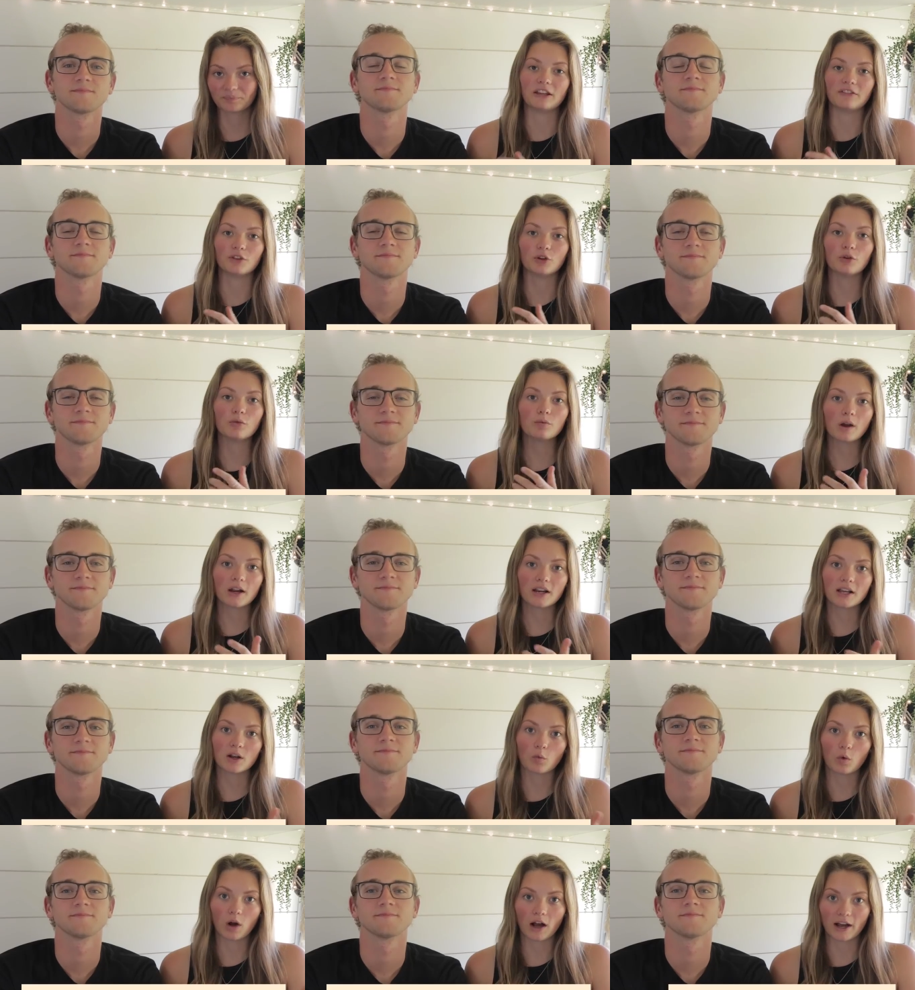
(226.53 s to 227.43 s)
Speaker 1: If you're
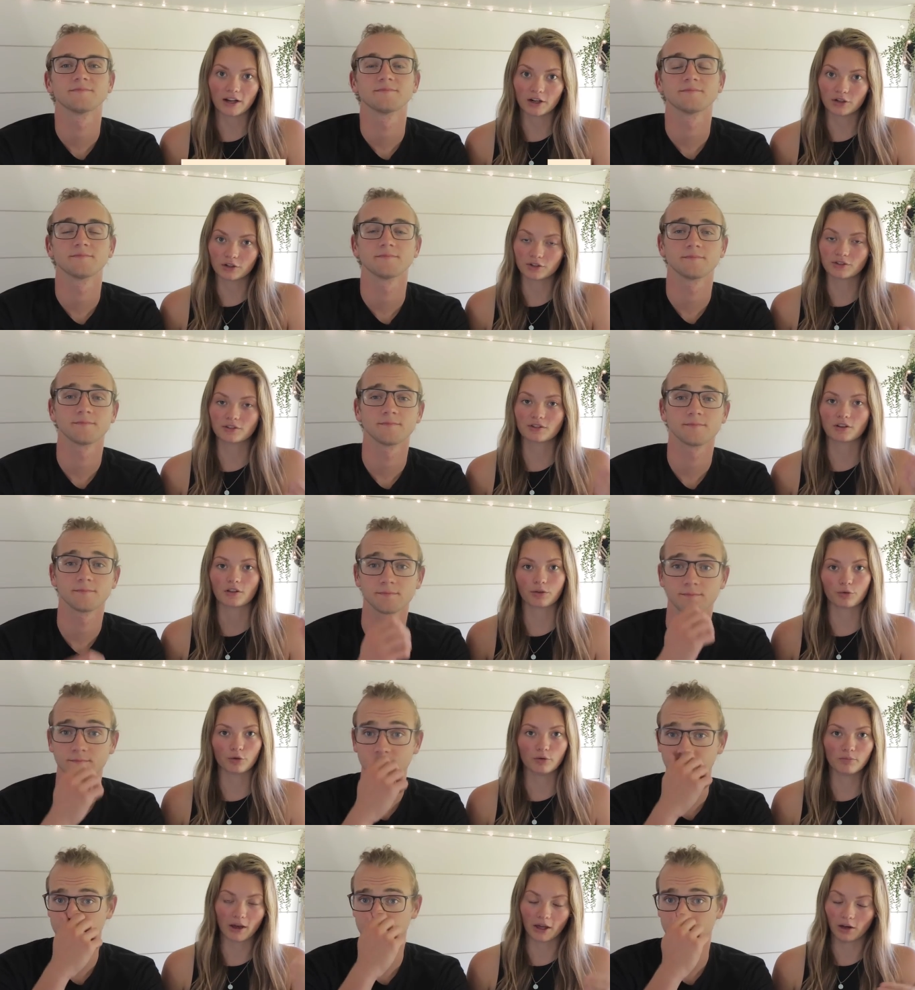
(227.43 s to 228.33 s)
running wires
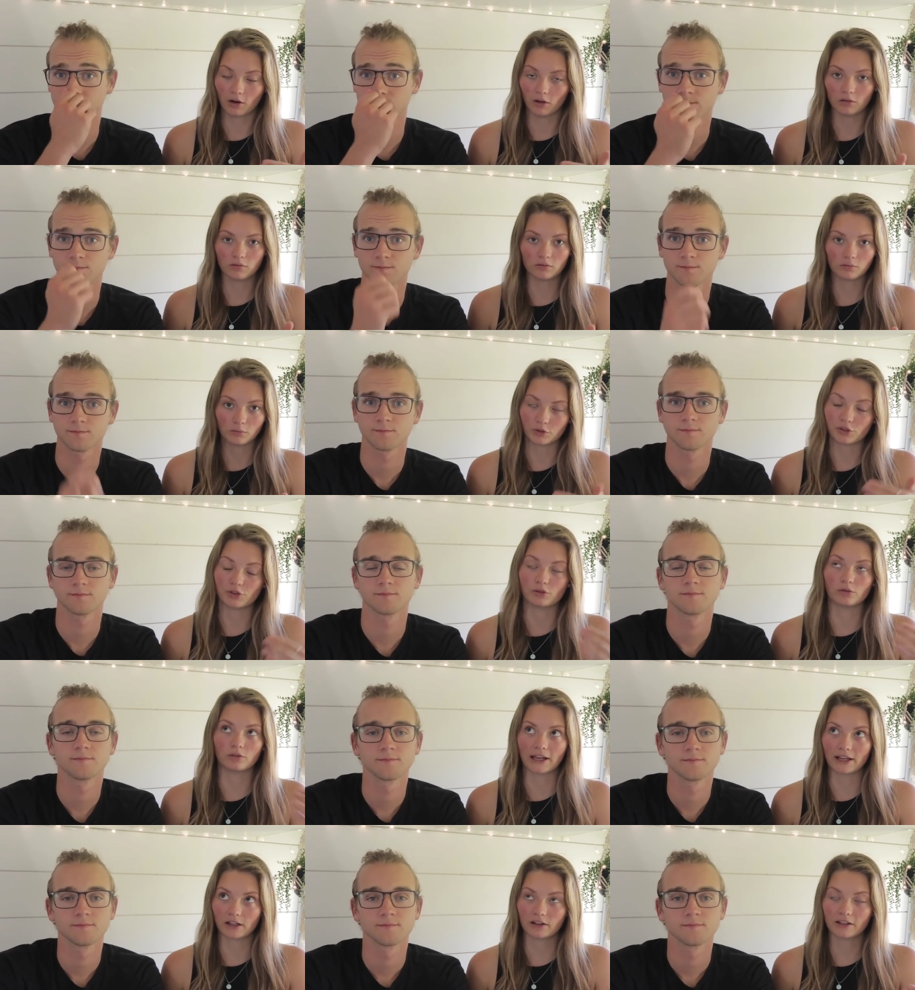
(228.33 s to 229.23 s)
through metal, which
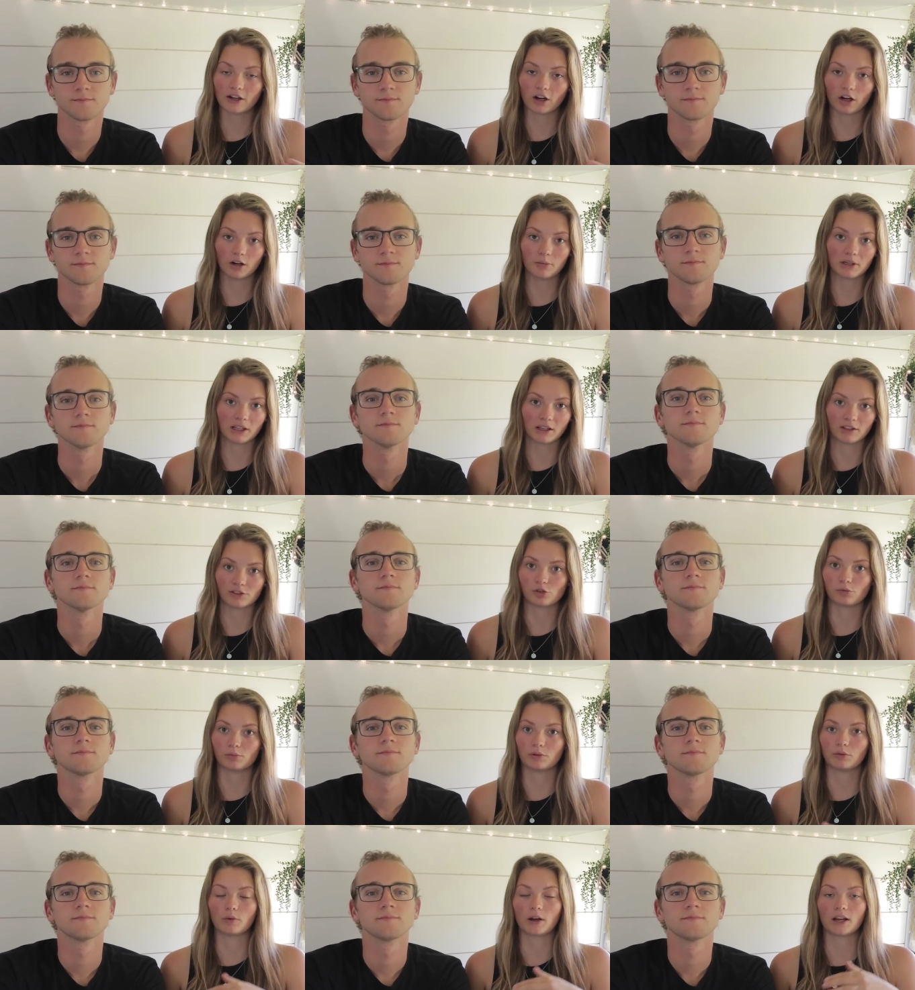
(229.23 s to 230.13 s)
you likely are because
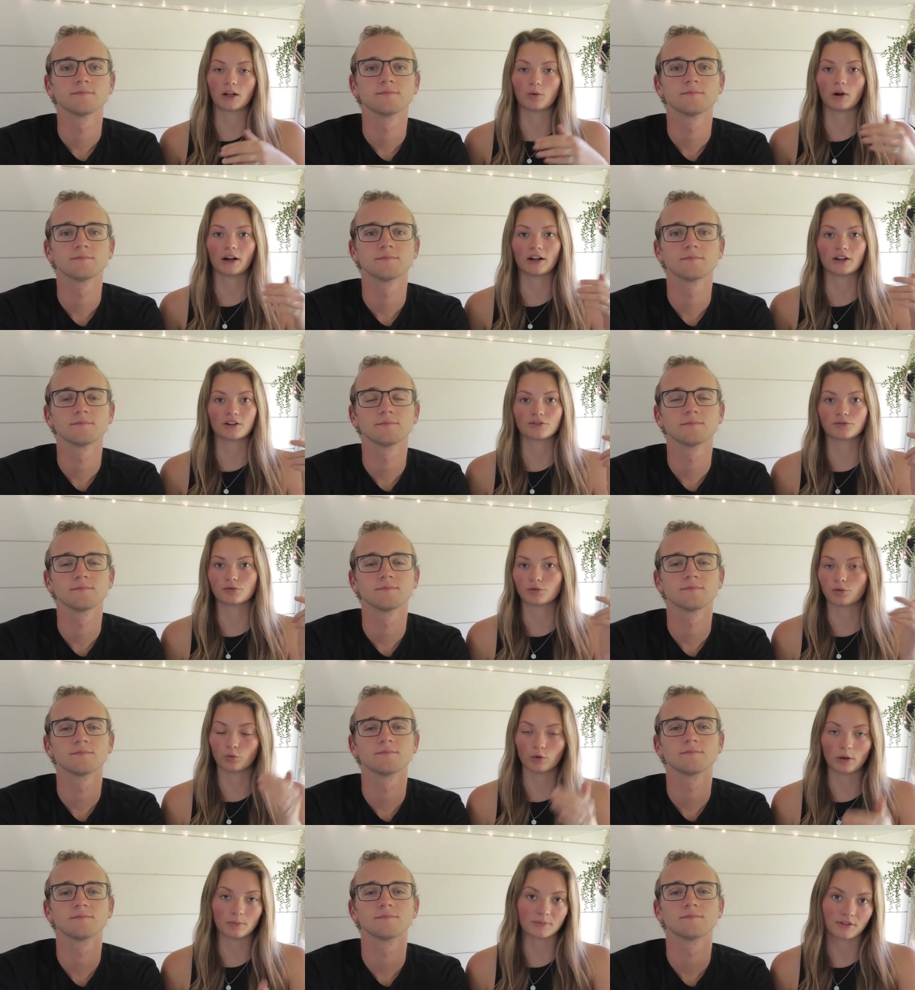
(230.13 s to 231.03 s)
you'll be running wires through
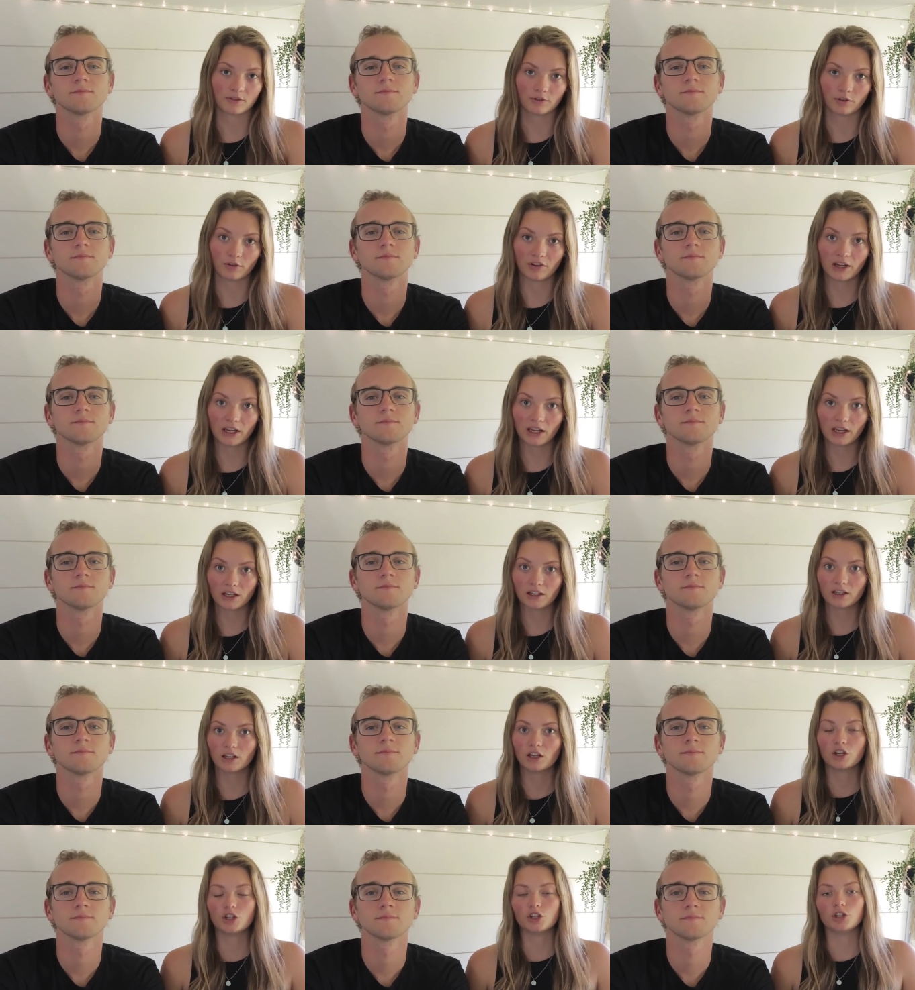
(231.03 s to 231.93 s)
the ribs of your
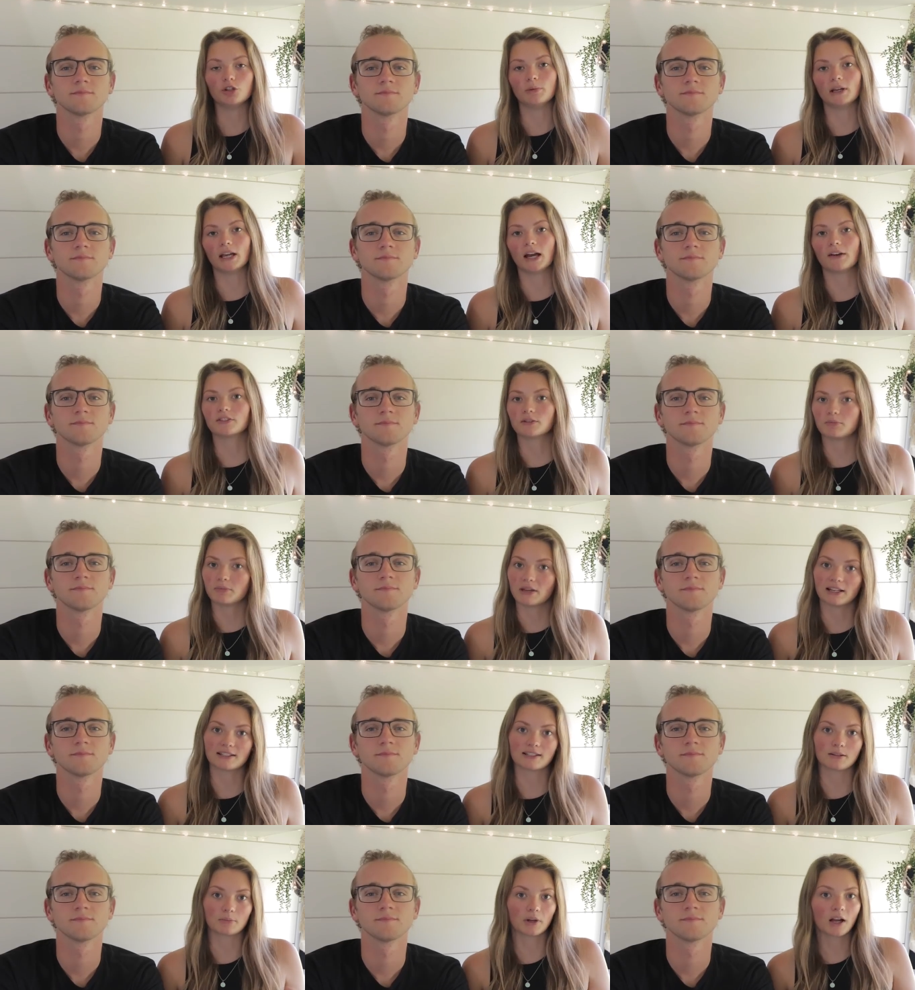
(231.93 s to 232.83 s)
van, you may have to
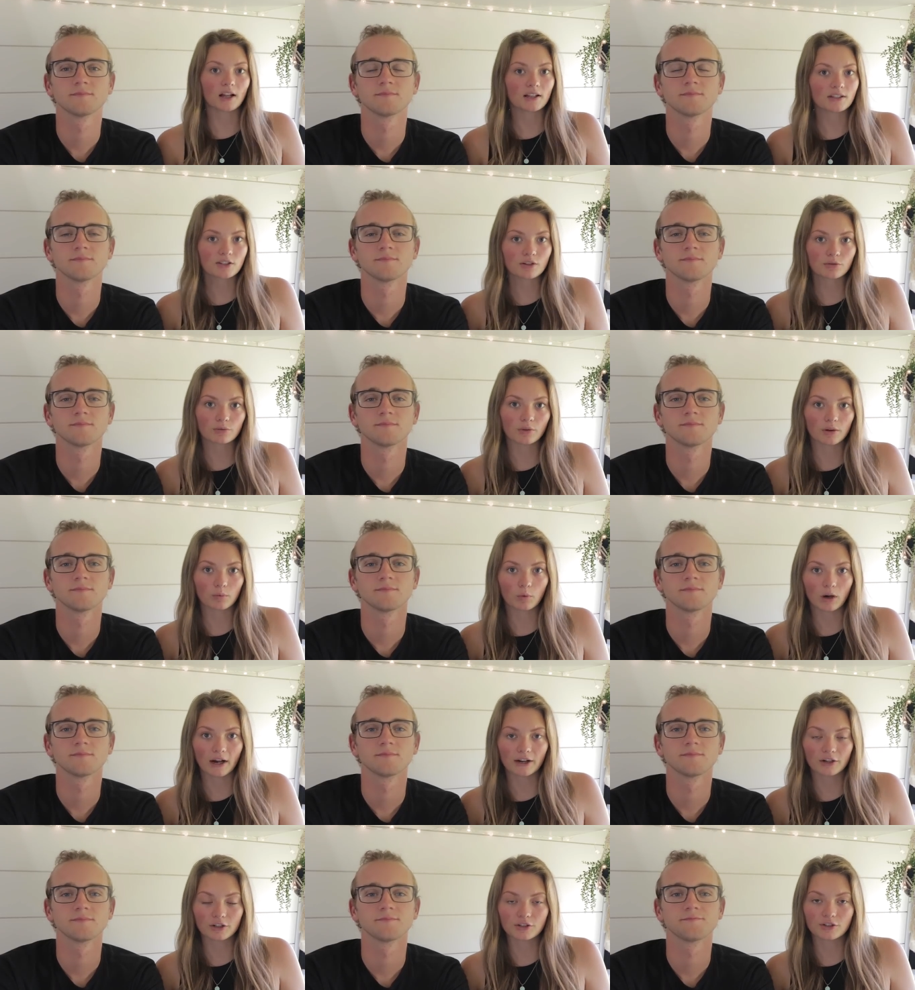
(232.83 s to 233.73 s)
make some cuts to run
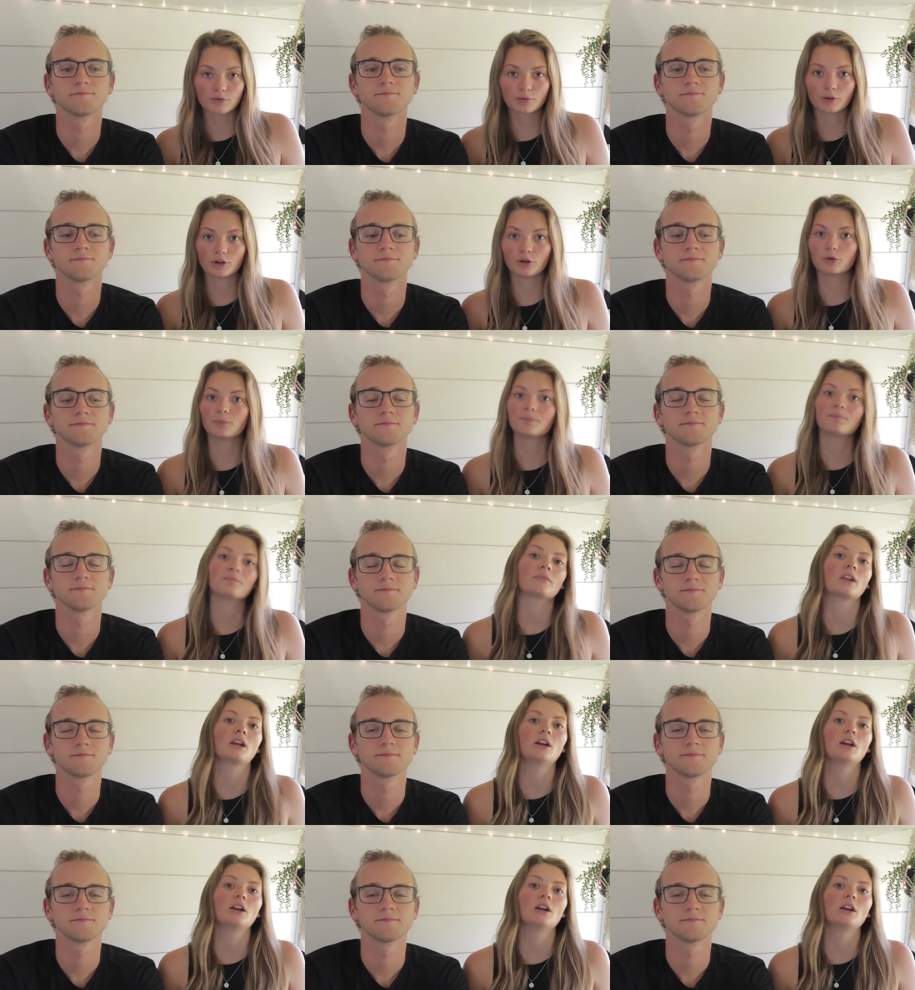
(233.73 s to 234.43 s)
wires through.